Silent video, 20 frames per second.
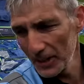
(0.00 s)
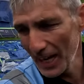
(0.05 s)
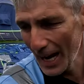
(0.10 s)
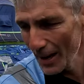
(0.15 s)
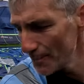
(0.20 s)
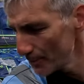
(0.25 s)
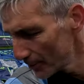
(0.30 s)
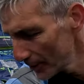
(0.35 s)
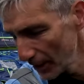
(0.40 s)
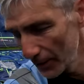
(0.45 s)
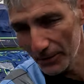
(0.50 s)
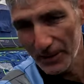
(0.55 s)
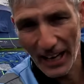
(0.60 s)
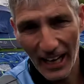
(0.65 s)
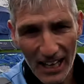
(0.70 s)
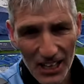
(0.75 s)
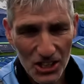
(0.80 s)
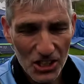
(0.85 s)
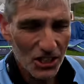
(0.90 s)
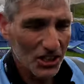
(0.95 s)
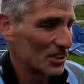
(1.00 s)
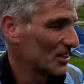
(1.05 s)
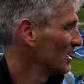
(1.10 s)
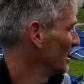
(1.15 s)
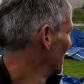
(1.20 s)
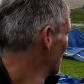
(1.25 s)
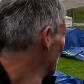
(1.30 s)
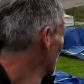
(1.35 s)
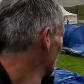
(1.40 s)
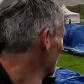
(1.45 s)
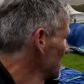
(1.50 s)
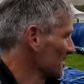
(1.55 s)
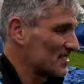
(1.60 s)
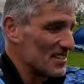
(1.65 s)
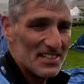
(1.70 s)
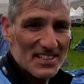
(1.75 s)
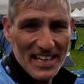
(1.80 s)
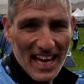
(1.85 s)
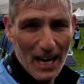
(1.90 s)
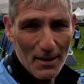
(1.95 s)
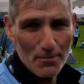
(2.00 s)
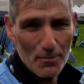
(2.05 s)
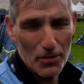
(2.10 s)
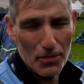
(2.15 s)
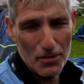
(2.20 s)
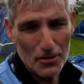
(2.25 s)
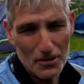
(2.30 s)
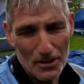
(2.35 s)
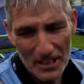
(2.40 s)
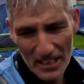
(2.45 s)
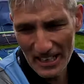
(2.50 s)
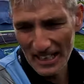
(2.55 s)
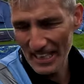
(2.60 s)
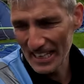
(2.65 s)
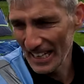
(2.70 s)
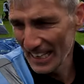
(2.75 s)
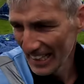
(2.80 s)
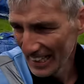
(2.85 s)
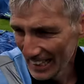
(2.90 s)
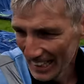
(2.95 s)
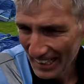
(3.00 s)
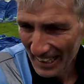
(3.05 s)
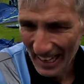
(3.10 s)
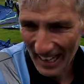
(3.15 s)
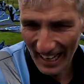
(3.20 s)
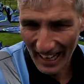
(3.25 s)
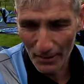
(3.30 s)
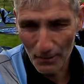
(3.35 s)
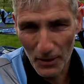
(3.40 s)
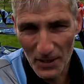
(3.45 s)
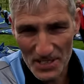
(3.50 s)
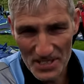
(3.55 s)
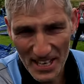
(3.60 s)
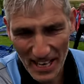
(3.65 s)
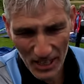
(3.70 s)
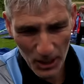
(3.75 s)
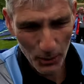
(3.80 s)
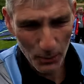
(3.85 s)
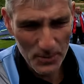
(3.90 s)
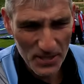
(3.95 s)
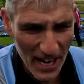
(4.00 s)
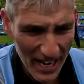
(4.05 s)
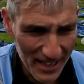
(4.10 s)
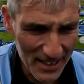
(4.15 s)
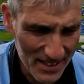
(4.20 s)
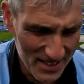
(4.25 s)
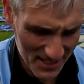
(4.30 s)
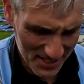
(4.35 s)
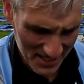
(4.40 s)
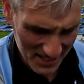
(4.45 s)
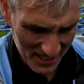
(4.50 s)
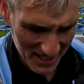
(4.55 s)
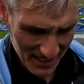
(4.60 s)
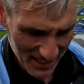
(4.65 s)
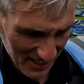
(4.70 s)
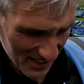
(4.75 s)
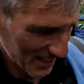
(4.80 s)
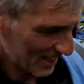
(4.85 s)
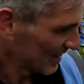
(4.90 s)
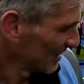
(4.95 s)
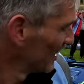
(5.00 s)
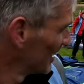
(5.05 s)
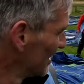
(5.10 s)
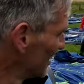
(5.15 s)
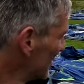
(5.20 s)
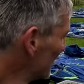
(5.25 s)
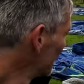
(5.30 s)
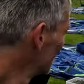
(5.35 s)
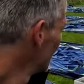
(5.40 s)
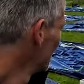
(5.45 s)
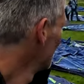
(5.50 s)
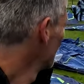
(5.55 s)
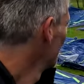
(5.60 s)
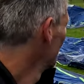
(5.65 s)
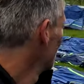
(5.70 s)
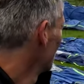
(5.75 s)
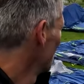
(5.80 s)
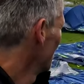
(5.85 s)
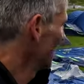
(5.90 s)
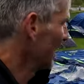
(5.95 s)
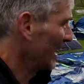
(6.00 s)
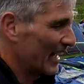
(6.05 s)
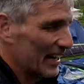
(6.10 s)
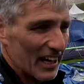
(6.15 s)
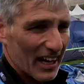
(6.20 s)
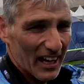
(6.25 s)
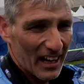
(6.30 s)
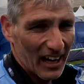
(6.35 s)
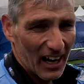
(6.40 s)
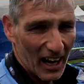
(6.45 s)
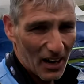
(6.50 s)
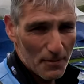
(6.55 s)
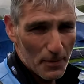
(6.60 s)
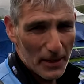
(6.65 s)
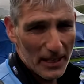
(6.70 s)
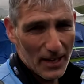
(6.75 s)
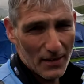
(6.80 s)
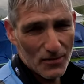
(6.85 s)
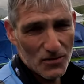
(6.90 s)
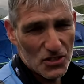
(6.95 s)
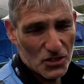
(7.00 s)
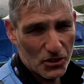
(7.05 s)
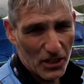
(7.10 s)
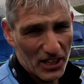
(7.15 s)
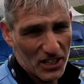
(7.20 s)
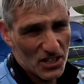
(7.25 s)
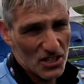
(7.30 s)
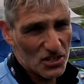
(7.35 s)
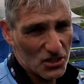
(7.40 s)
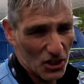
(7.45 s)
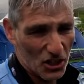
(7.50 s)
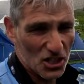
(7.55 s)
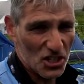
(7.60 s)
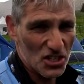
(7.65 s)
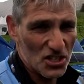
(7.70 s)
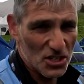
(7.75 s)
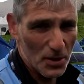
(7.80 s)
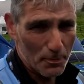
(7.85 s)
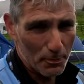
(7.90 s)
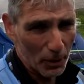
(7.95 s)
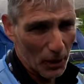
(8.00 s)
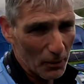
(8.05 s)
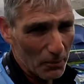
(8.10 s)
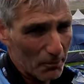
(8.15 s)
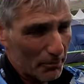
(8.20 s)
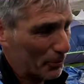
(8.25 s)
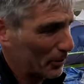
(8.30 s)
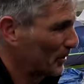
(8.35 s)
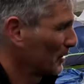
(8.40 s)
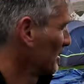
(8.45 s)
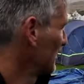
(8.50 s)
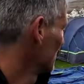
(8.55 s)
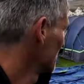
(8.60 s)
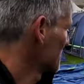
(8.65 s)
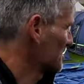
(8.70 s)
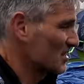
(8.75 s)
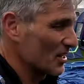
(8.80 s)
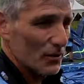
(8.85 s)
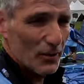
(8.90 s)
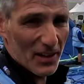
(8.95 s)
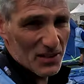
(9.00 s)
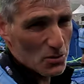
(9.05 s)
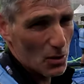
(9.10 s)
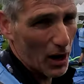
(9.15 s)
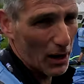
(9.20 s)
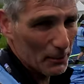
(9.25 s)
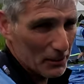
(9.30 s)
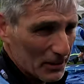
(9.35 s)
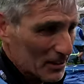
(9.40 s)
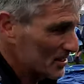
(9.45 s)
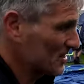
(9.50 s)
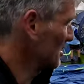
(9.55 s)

camp location. This is camp 3 and we're setting up tents. And I've been given strict instructions to pump, so that's what I'm going